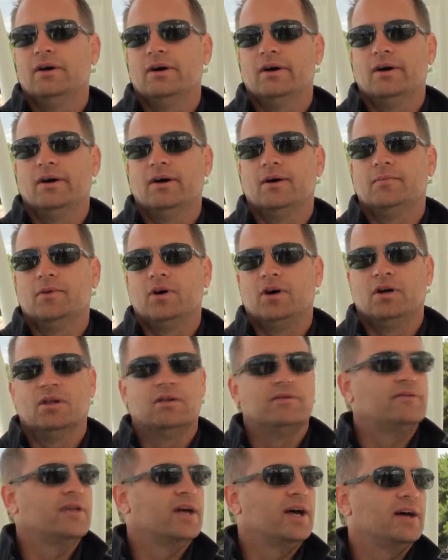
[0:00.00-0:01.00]

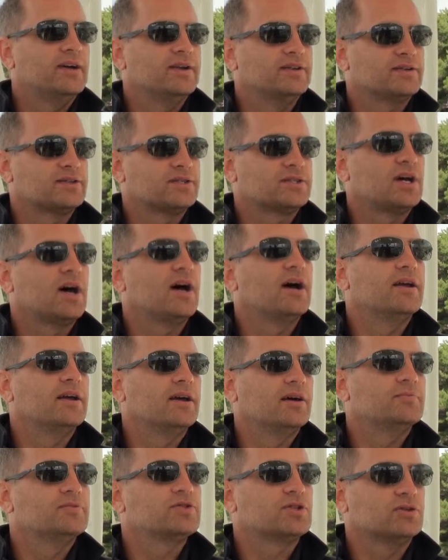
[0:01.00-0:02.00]
all of that is tied
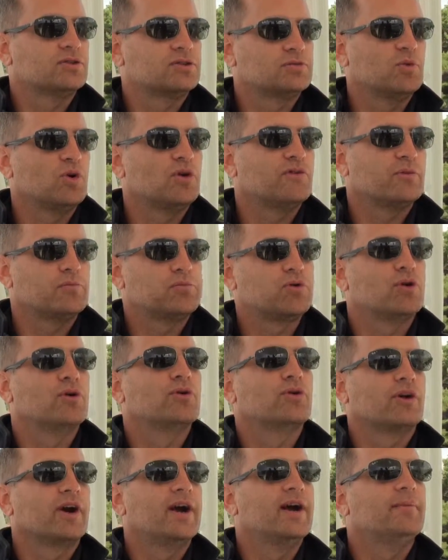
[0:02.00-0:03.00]
up, so it's more of a
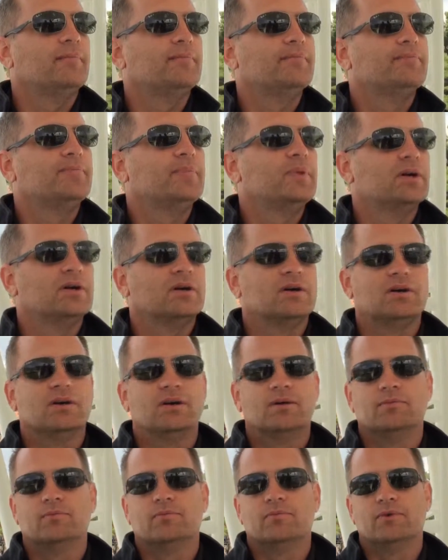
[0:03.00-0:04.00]
program
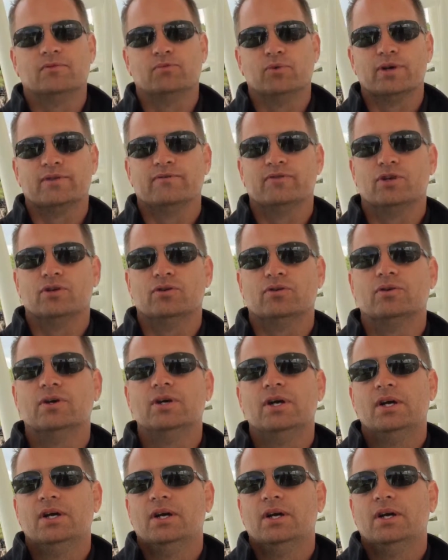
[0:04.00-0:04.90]
review.